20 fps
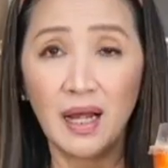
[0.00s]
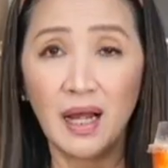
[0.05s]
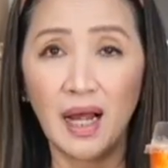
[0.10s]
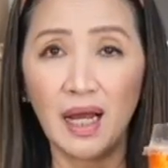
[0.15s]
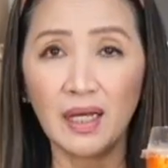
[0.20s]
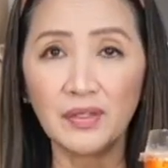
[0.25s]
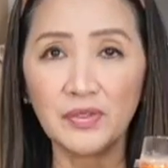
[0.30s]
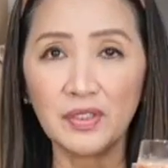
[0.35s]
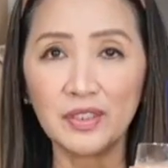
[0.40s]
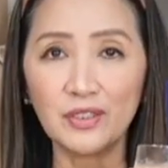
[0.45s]

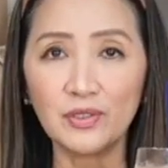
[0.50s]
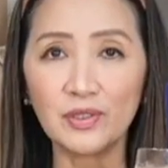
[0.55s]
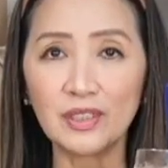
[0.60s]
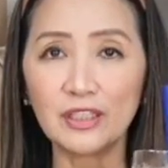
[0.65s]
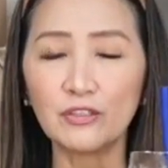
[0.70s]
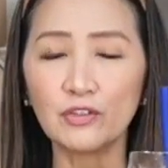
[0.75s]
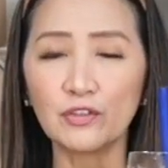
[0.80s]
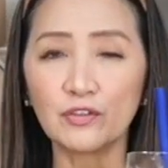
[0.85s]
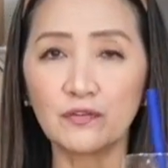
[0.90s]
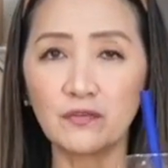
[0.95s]
I think you
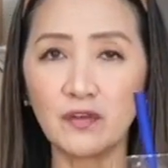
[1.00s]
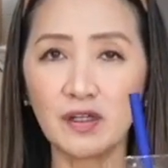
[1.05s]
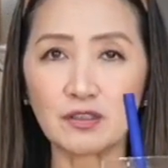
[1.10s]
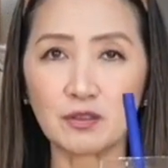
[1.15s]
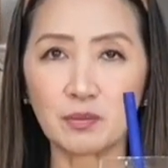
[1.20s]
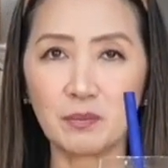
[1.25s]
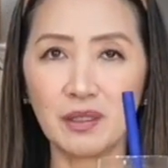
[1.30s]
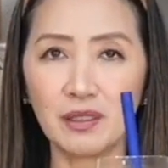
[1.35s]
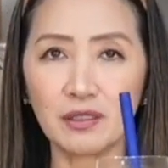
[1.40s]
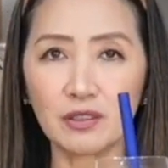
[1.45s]
can use
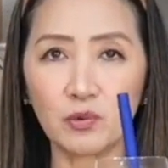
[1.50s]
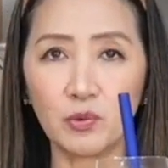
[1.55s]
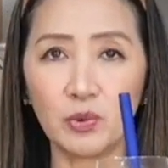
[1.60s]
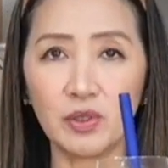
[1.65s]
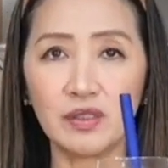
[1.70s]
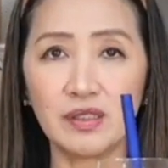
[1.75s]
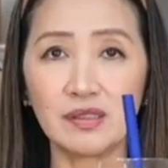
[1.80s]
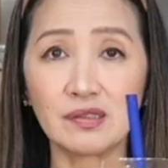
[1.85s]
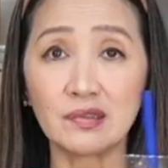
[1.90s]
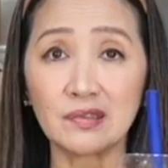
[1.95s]
fresh milk
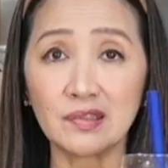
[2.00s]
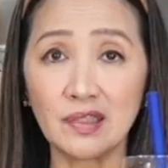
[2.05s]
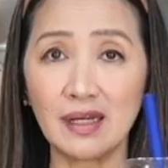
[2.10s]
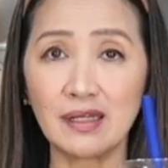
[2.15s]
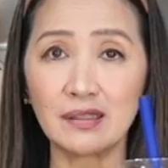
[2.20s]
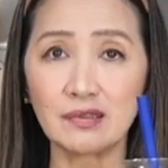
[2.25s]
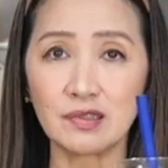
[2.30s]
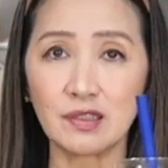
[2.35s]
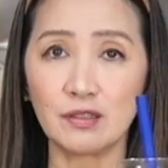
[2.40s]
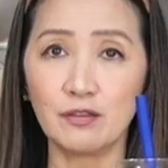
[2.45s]
with this
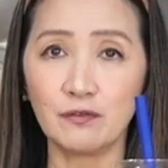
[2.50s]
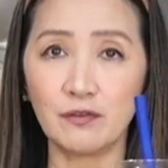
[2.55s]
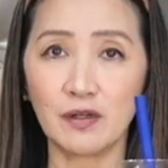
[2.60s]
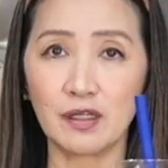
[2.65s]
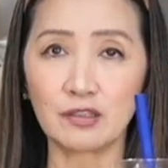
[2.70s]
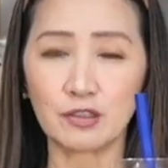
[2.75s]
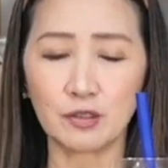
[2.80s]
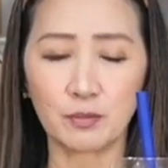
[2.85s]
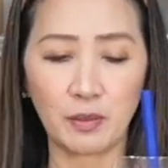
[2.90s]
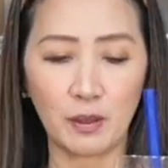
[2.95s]
Thai tea
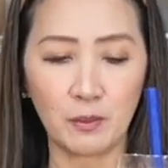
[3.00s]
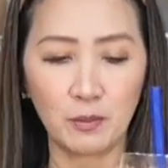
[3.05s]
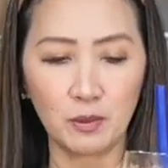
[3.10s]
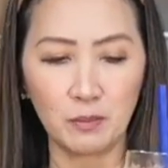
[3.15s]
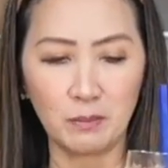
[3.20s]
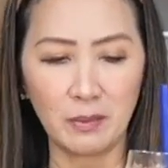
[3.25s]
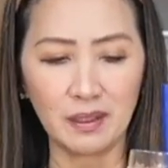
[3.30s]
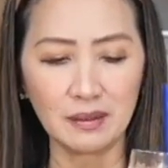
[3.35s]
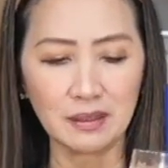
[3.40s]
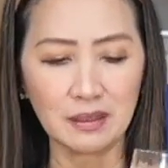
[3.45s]
fudge
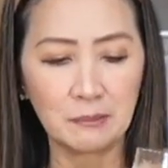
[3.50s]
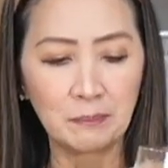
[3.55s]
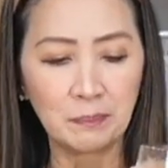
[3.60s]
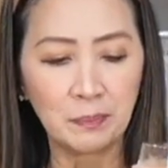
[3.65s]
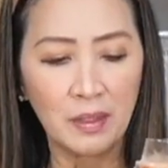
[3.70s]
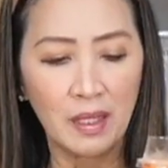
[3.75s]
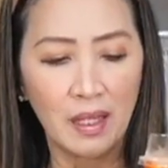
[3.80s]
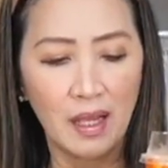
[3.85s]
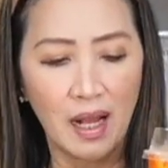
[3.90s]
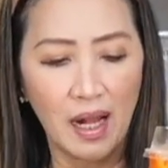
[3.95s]
bubble milk,
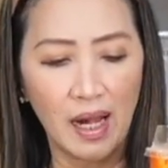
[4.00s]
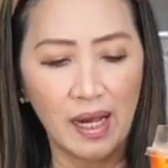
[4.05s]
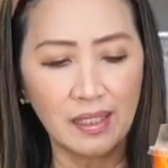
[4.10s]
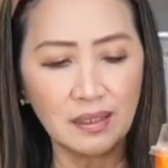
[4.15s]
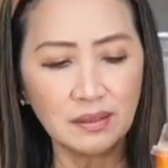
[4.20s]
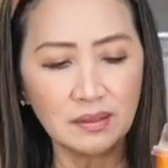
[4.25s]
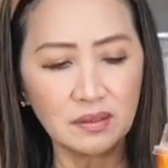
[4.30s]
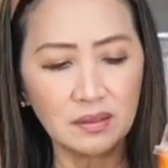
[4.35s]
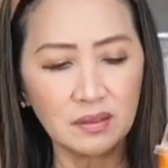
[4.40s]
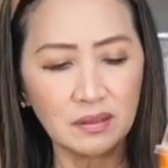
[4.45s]

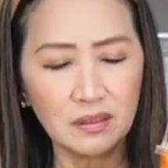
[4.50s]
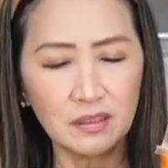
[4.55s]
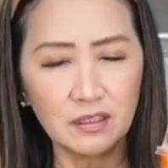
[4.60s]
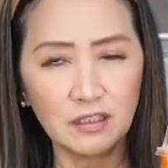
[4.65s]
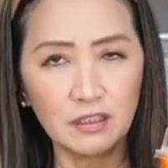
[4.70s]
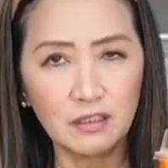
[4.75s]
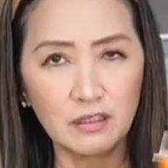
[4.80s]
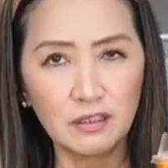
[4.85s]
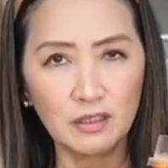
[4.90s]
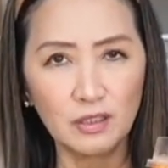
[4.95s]
and
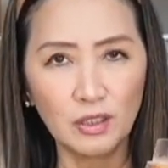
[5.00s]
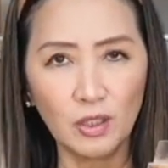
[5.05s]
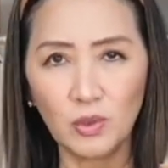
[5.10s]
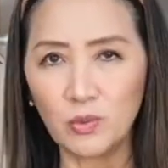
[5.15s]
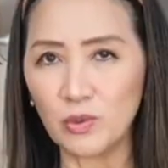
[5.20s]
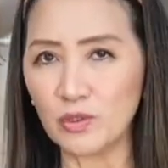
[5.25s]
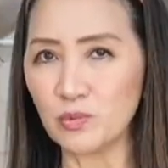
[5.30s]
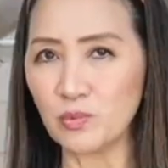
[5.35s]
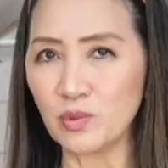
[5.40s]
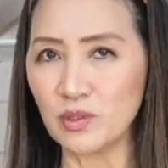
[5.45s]
no
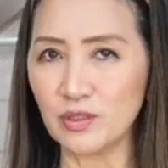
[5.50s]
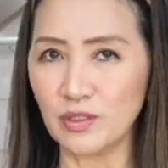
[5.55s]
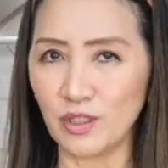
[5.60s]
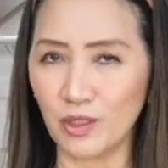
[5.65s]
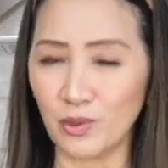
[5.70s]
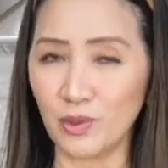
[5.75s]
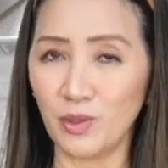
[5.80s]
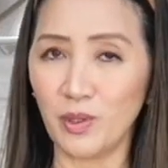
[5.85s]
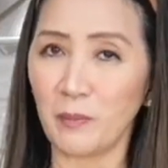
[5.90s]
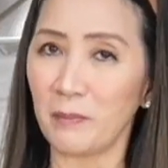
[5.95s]
one will
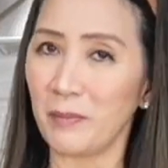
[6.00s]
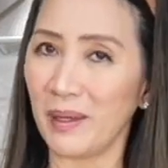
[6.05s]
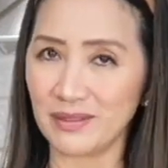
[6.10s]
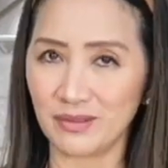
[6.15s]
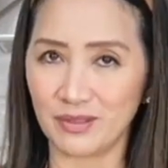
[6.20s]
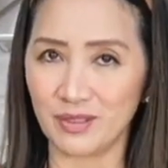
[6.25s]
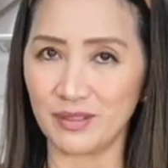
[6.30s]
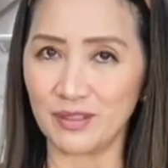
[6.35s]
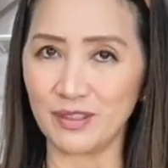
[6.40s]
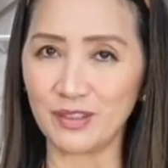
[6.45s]
know
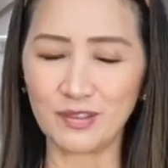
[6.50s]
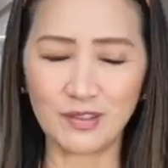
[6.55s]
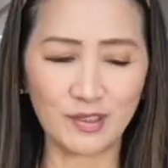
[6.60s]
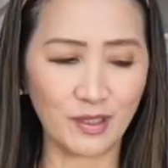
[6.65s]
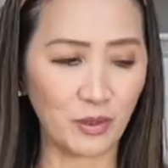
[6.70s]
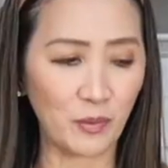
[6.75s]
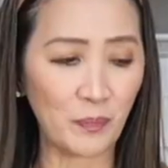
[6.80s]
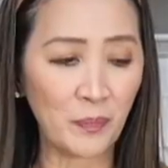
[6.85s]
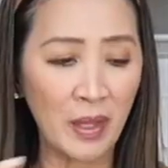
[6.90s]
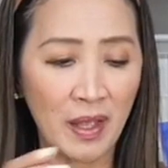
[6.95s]
better.
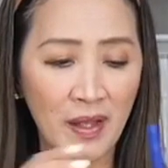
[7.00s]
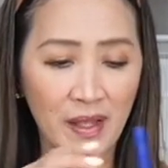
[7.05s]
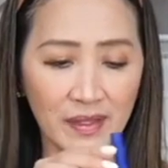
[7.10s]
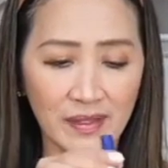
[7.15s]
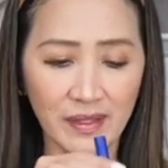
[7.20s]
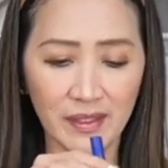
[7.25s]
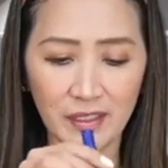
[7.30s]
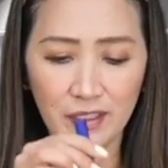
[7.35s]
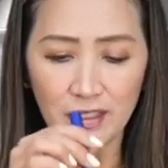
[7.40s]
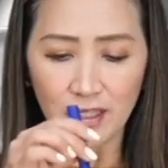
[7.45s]
So
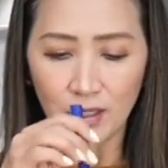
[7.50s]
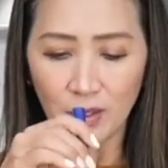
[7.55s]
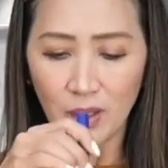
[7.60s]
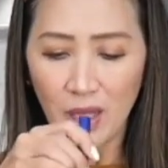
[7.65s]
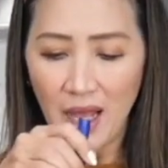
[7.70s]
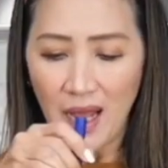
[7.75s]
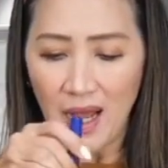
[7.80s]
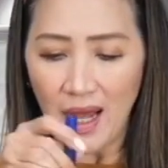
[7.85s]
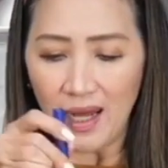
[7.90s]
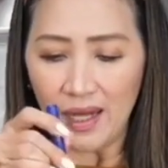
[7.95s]
there you go.
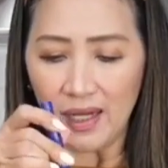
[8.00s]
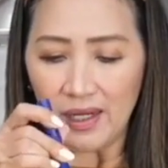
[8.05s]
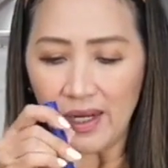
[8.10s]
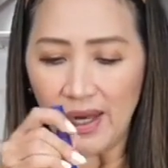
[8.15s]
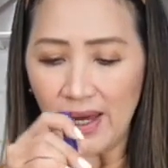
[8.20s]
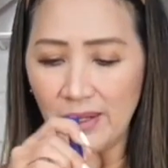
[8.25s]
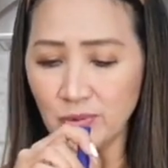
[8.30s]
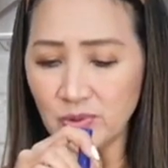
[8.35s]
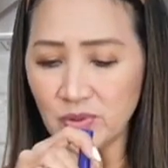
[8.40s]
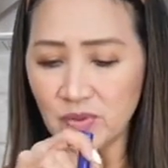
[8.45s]

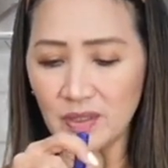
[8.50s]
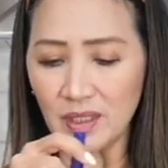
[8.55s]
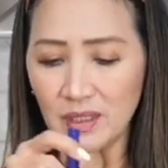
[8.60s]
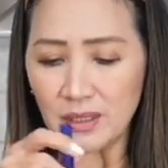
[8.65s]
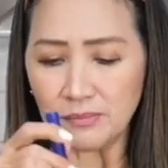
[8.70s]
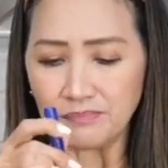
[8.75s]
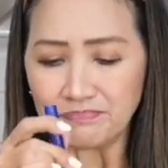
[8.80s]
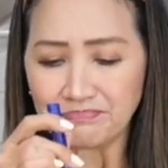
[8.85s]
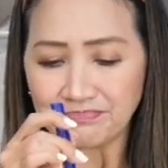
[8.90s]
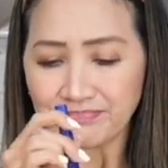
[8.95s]
I would
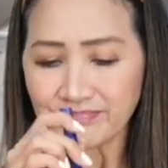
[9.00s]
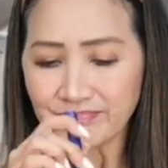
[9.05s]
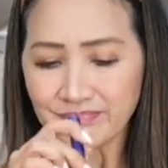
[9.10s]
say